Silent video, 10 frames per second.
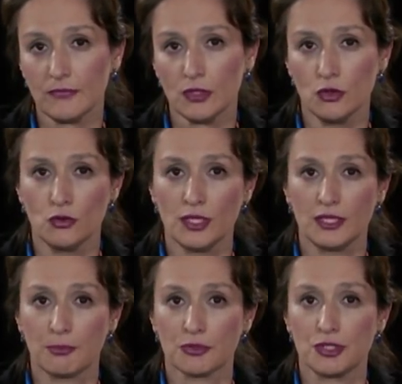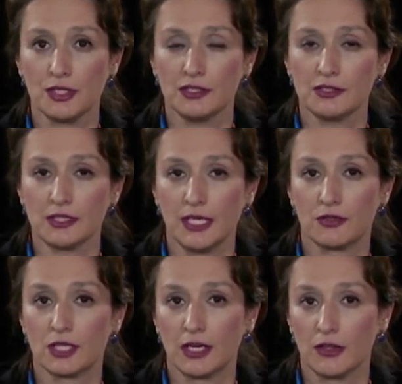During the procedure,
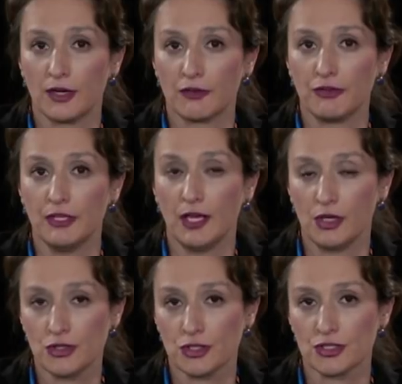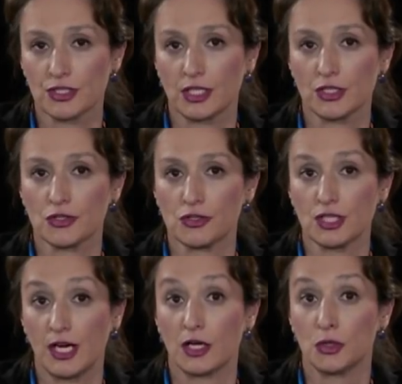echocardiography ensures the results
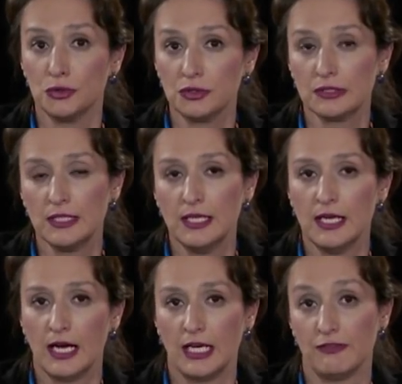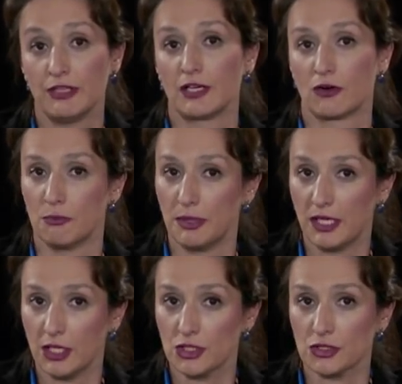are good, and if there are
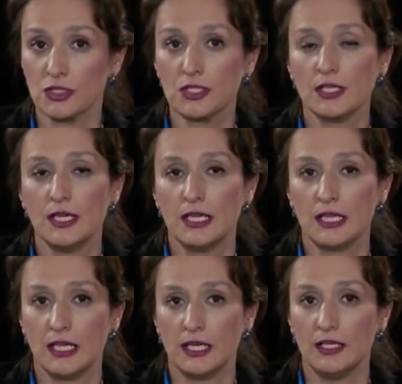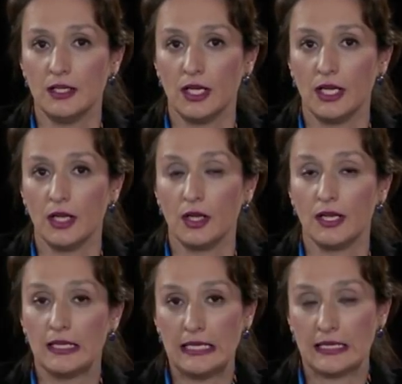complications, then
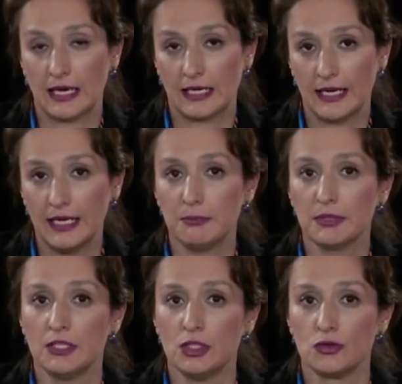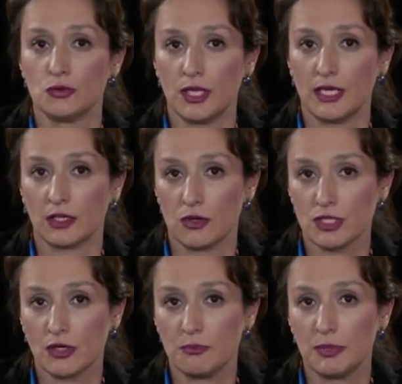it can help to diagnose
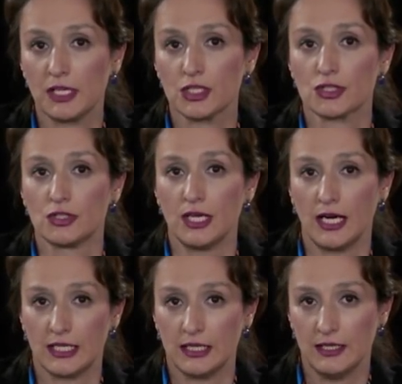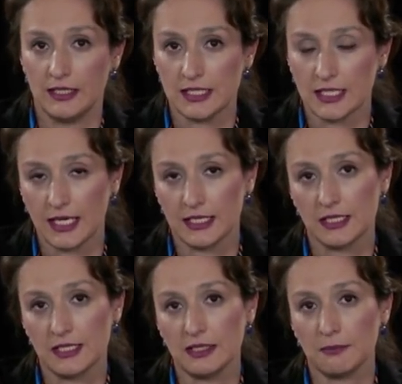the complication and decide the
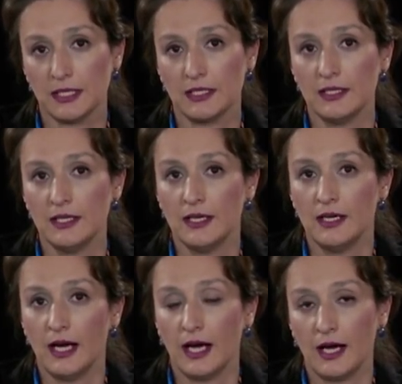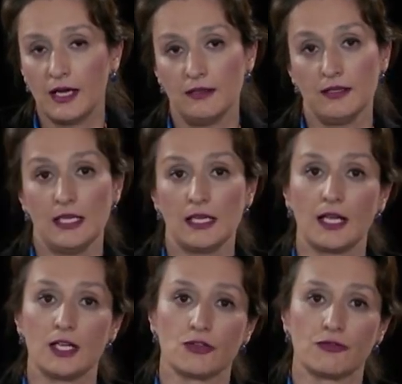treatment, and in
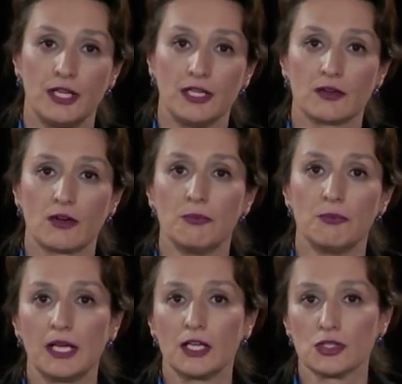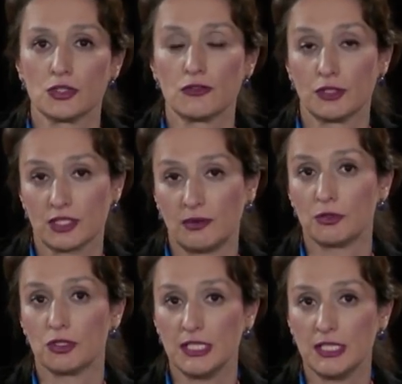case of later complications, for
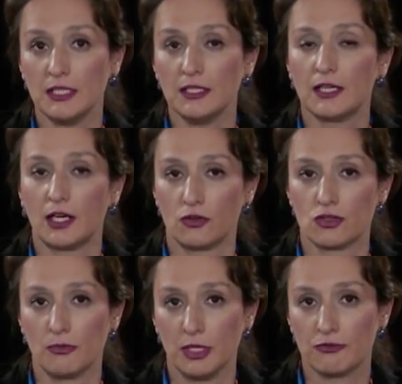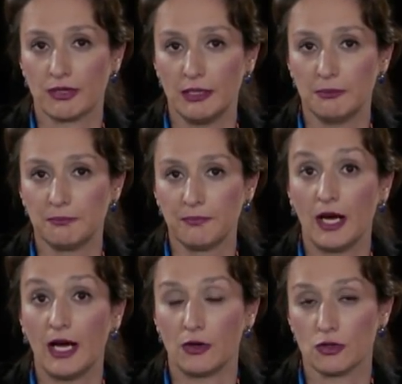example, CT can also be of help,
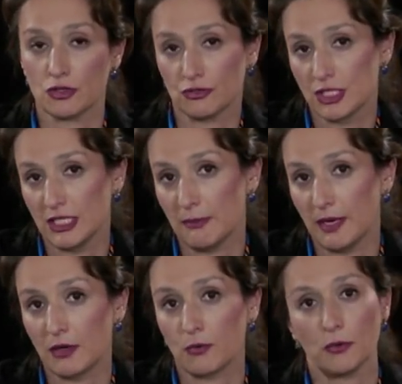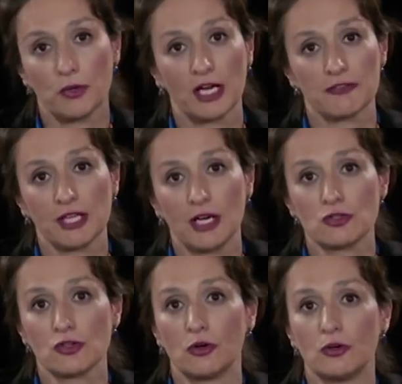and also CMR when we have
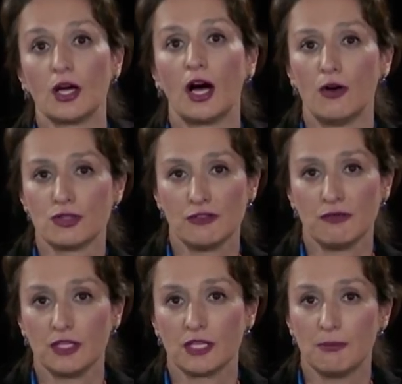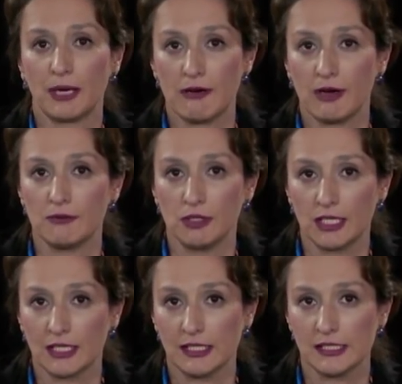doubts on how severe the
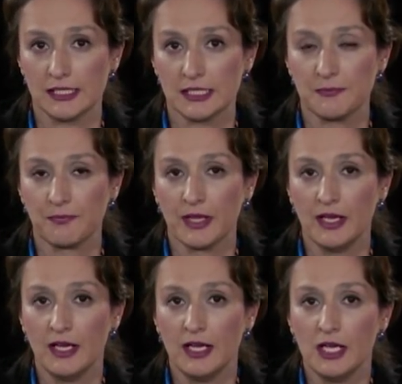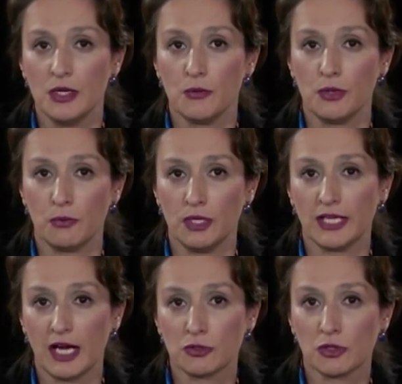paravalvular leak is. We will
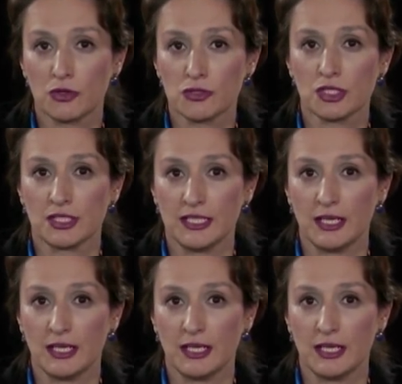now close the